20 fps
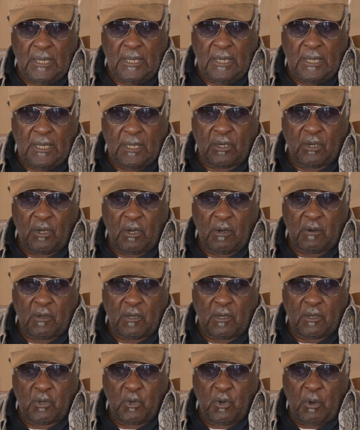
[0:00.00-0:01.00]
He
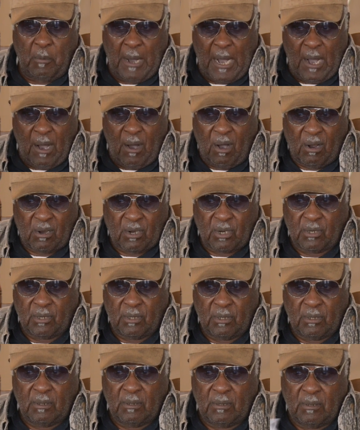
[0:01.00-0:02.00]
took two of my uncles
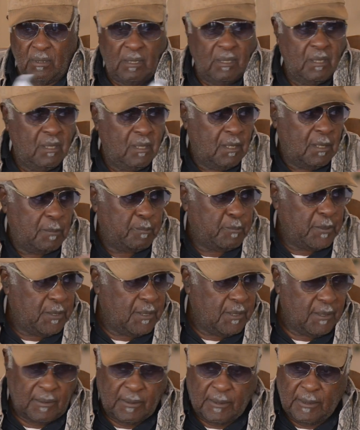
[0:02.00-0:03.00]
up
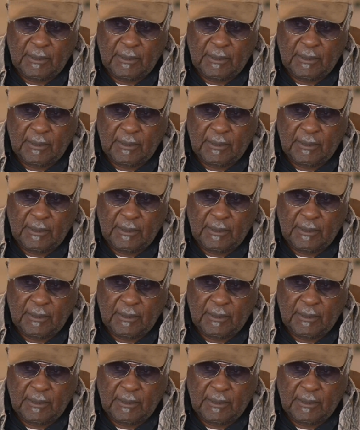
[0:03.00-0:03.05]
here.